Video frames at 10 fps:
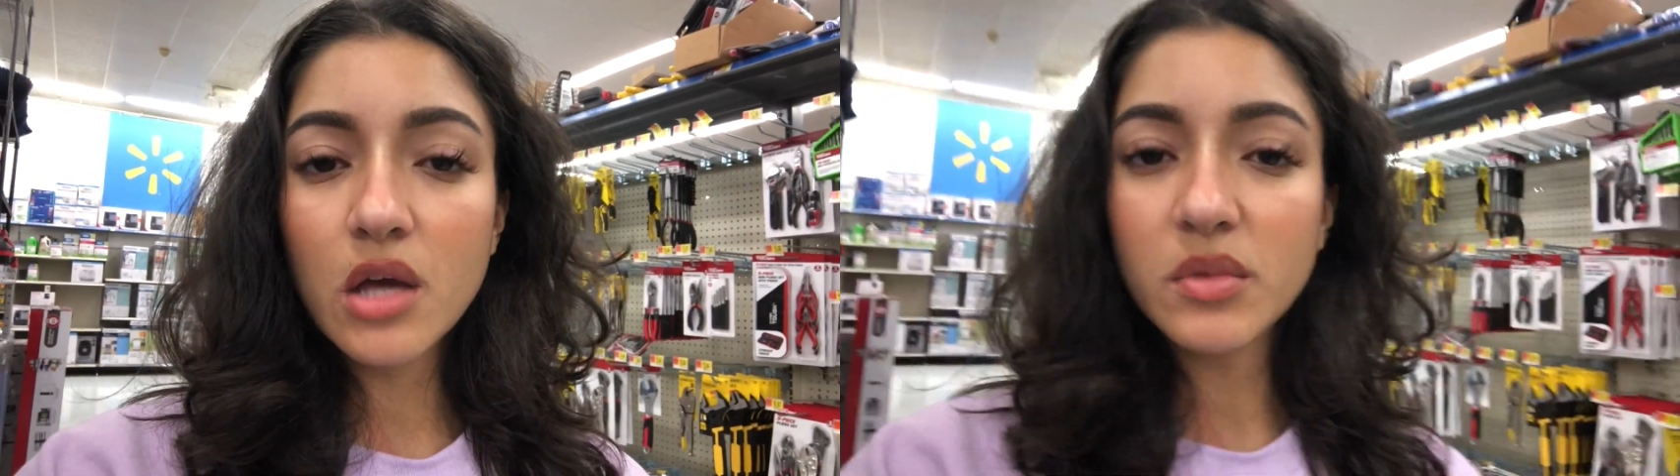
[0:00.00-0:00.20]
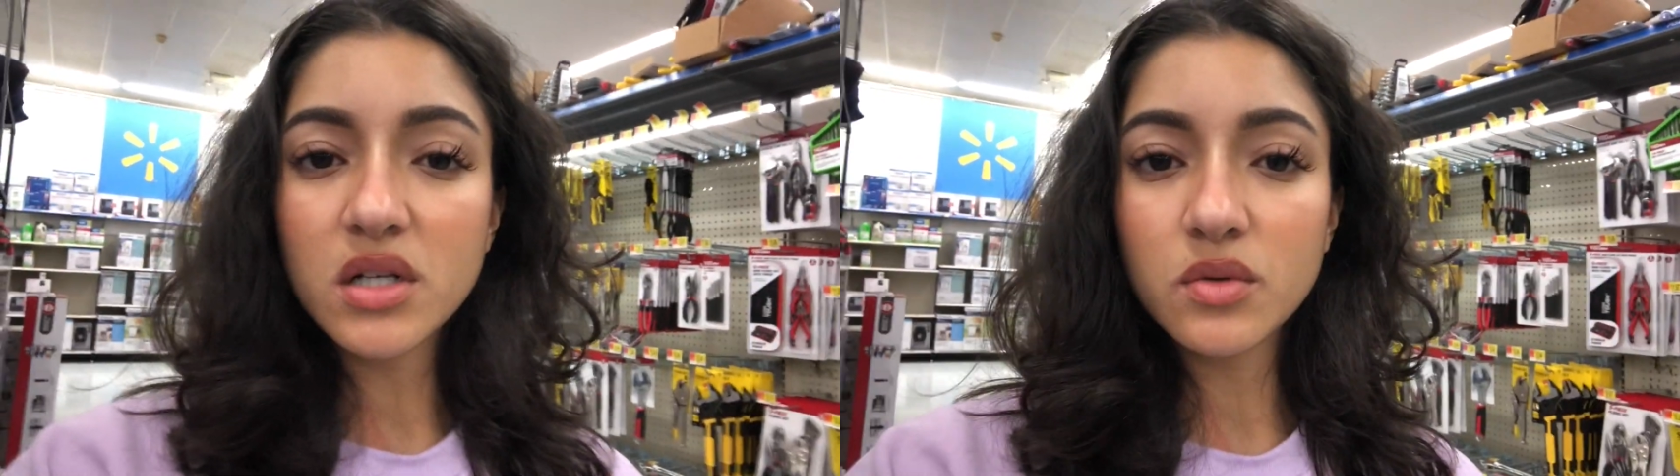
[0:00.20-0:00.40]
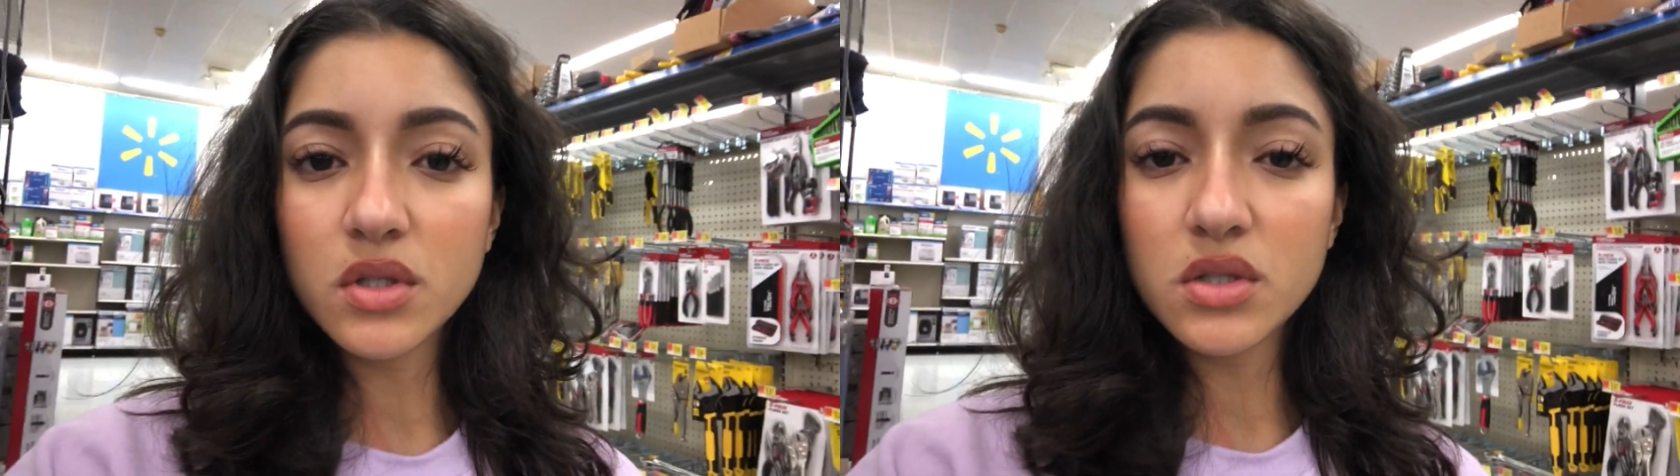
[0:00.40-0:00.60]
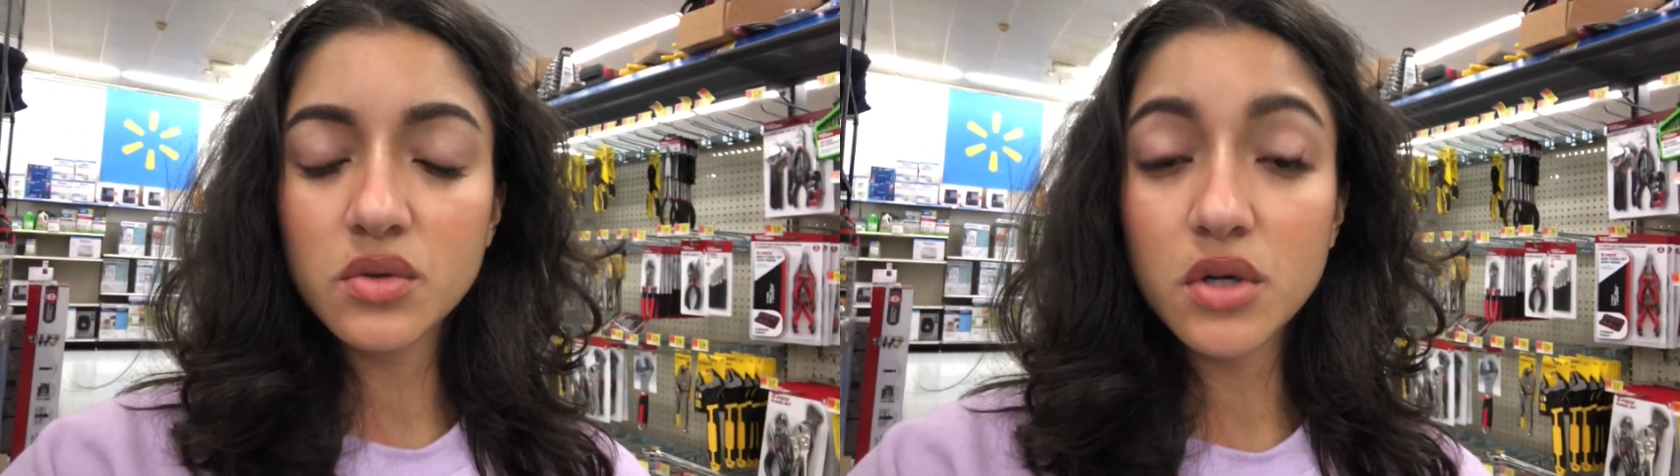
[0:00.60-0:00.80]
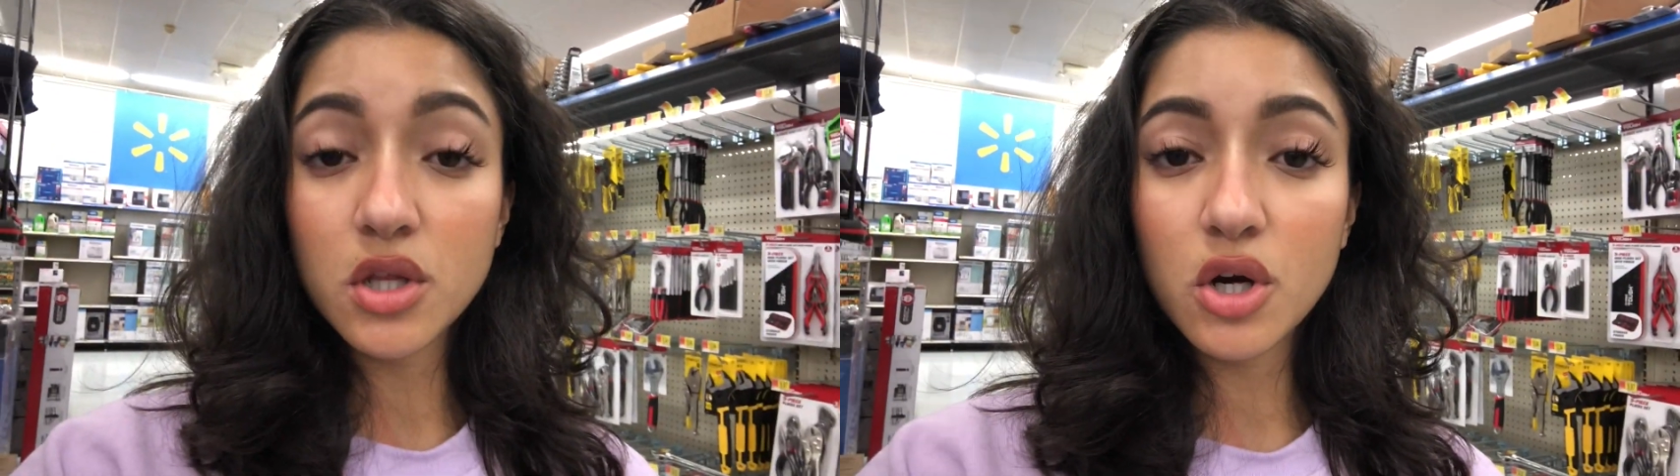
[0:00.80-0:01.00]
might as well just
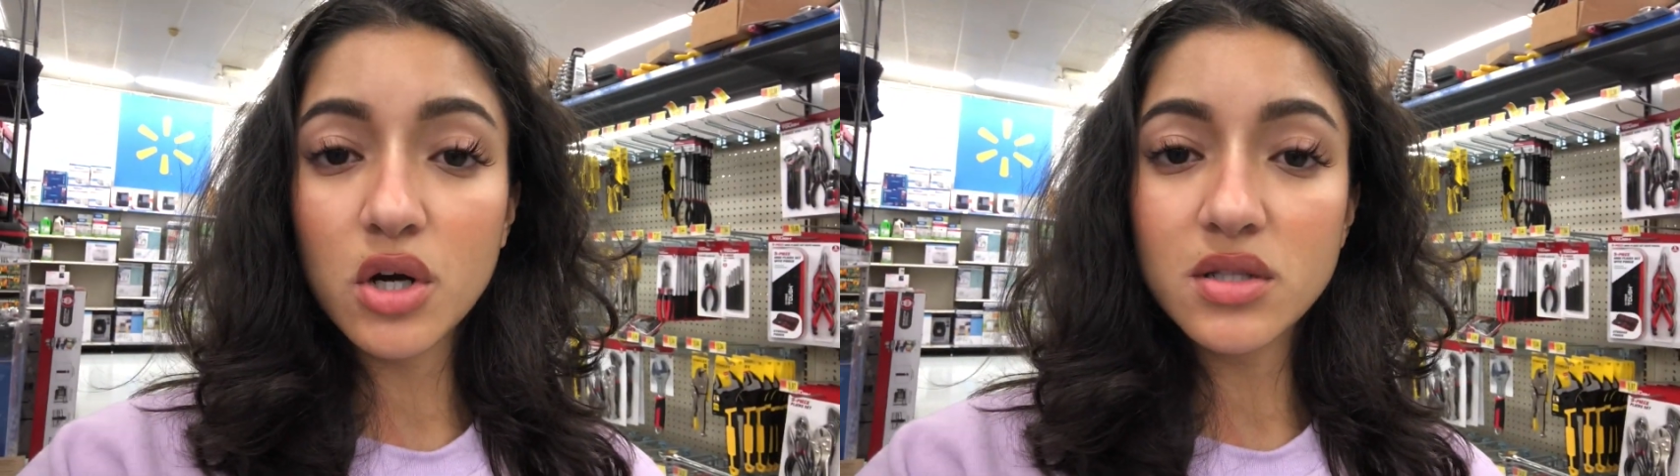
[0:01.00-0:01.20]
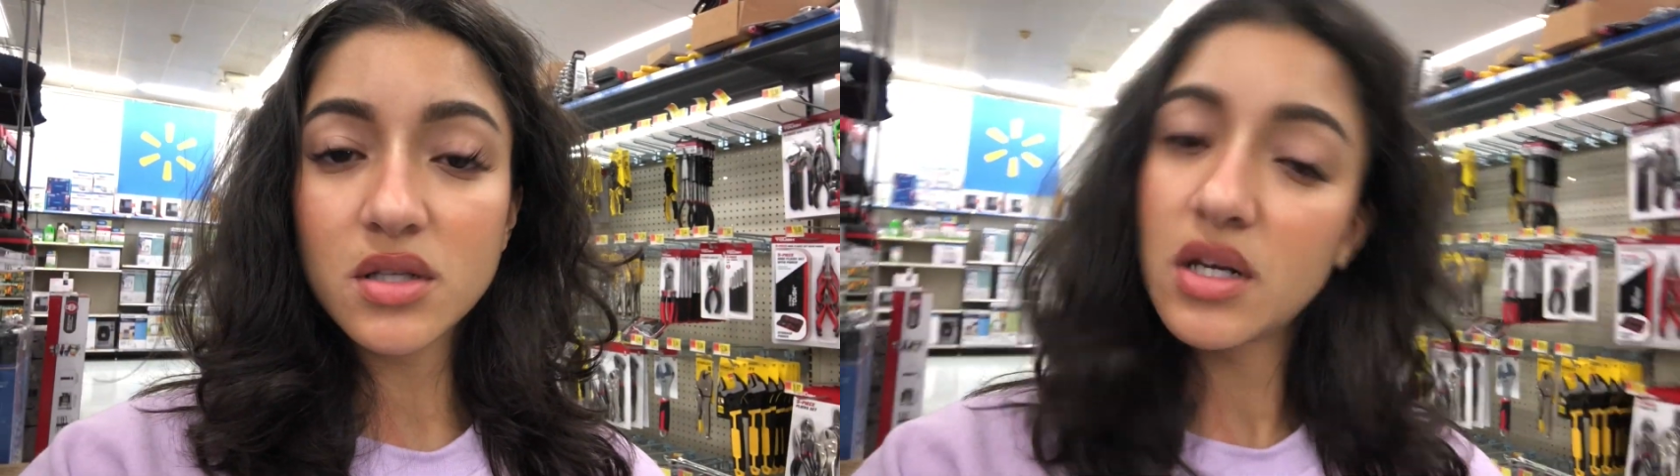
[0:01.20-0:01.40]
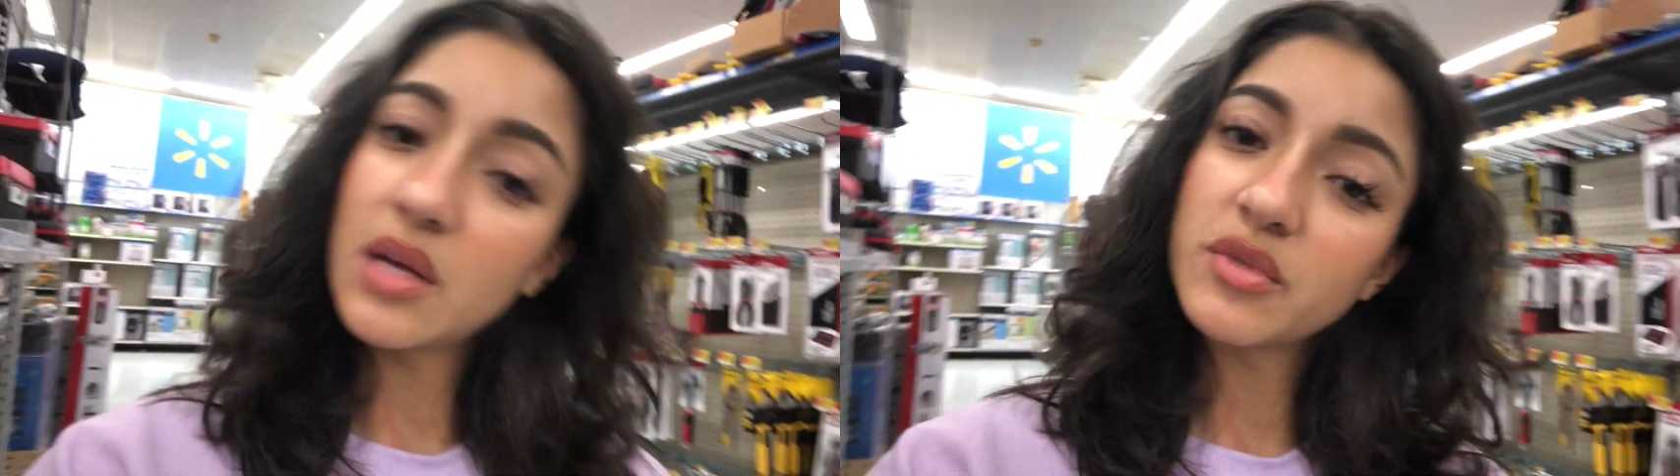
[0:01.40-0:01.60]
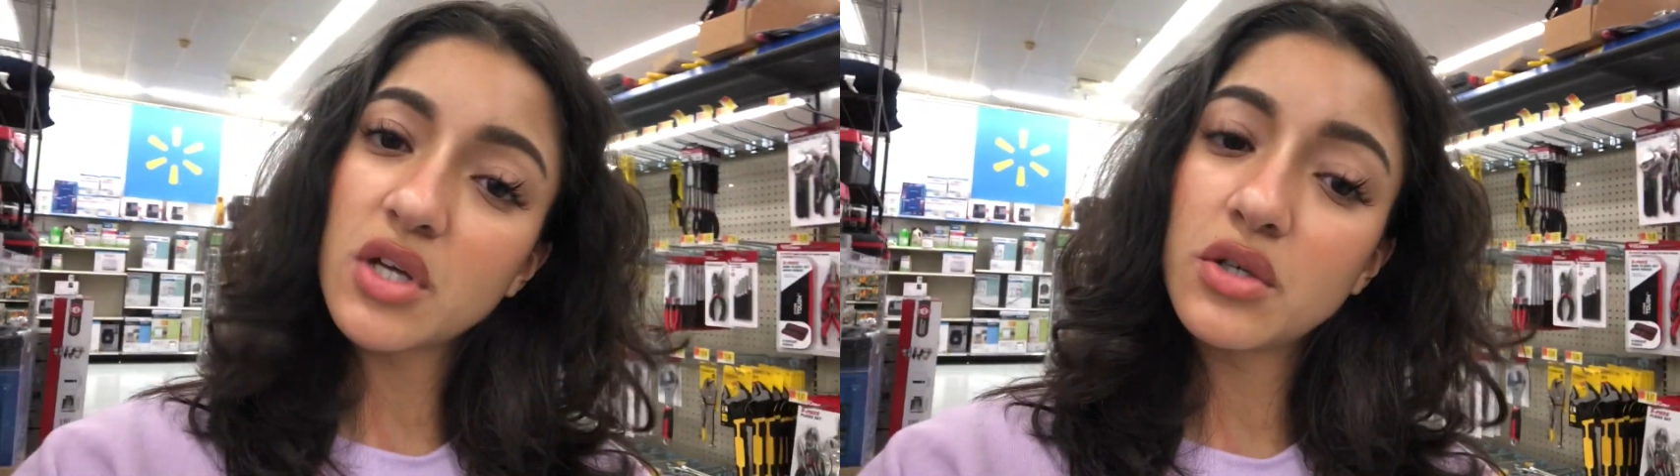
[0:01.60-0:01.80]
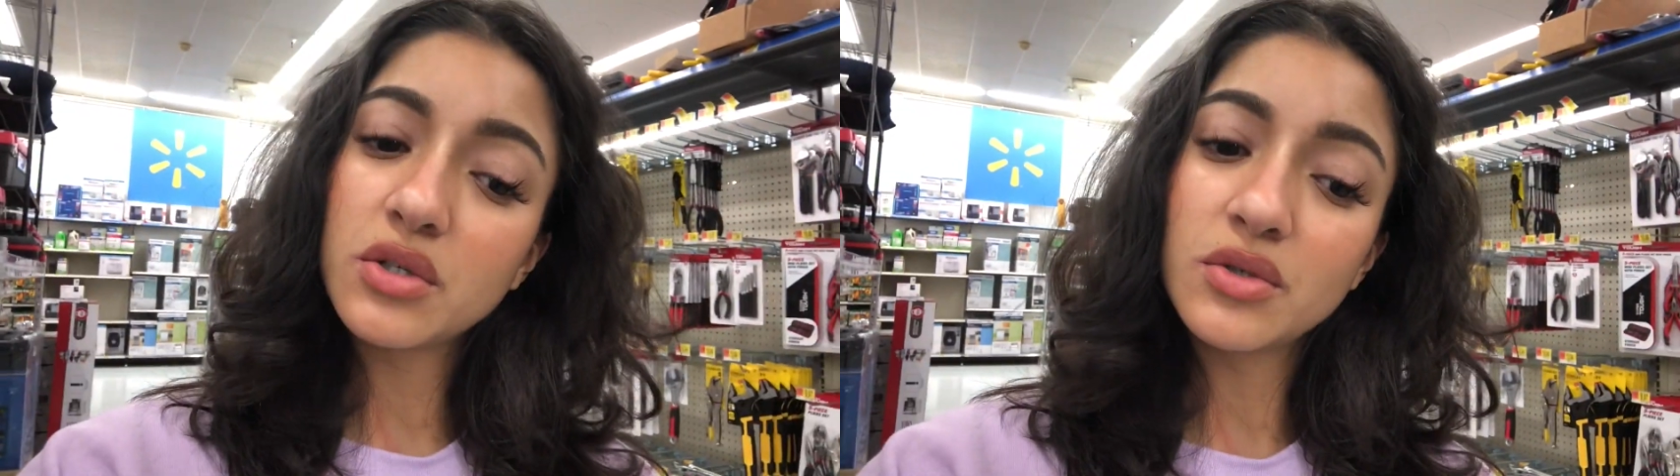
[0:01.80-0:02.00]
order the curtains on
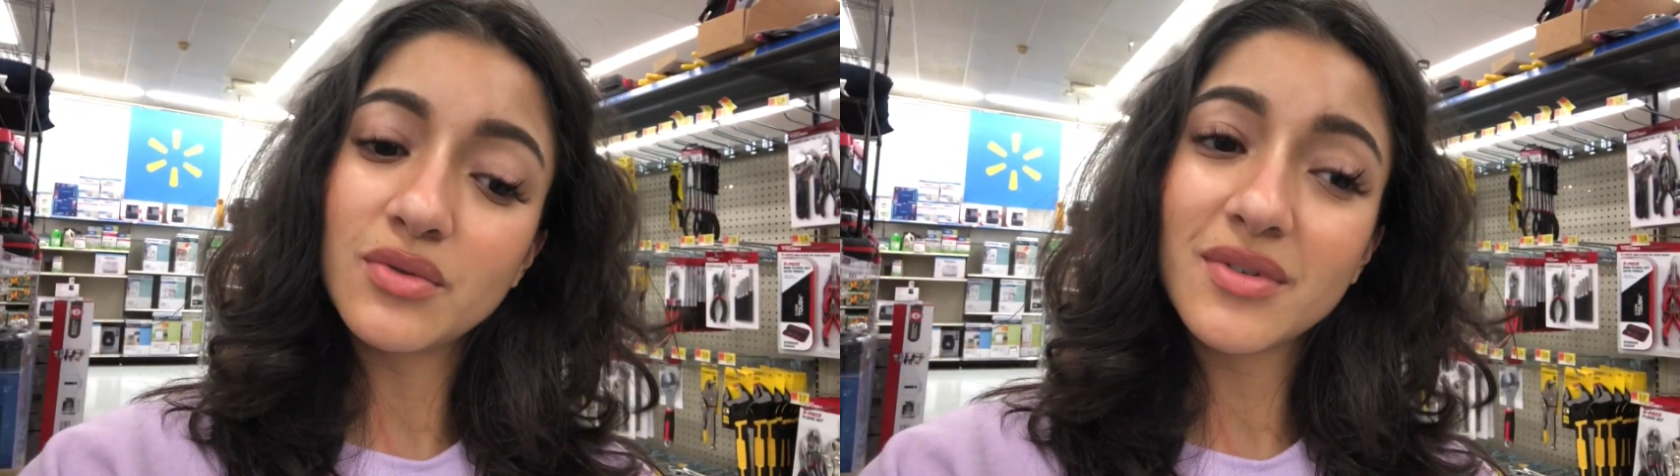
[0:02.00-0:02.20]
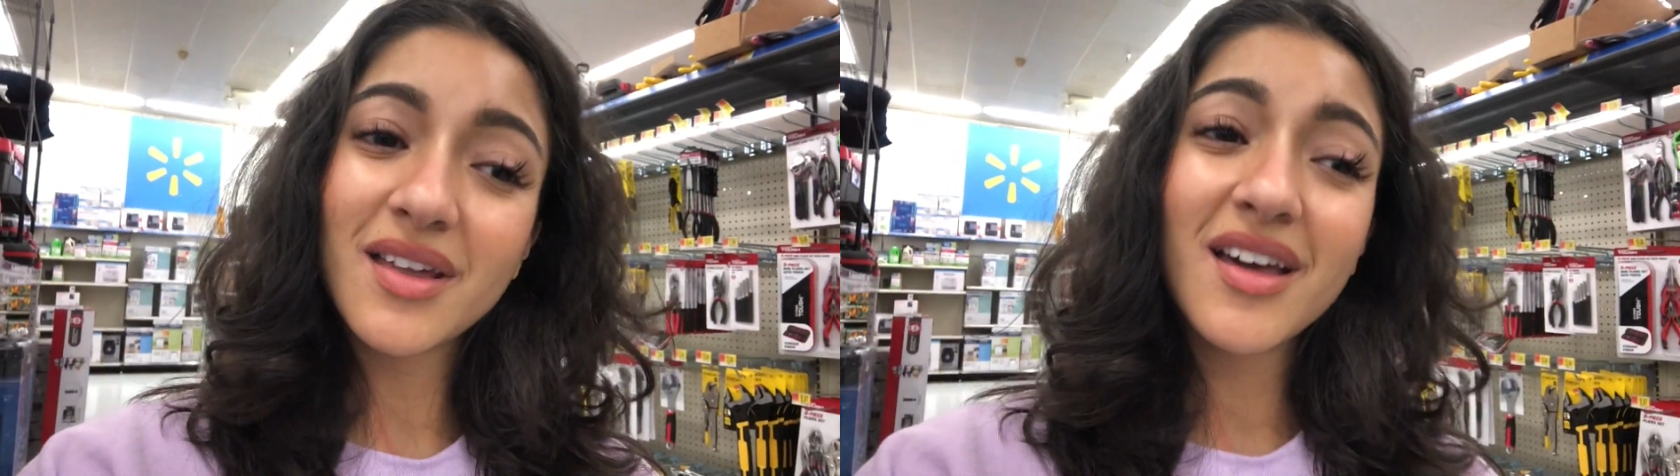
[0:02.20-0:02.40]
Amazon too.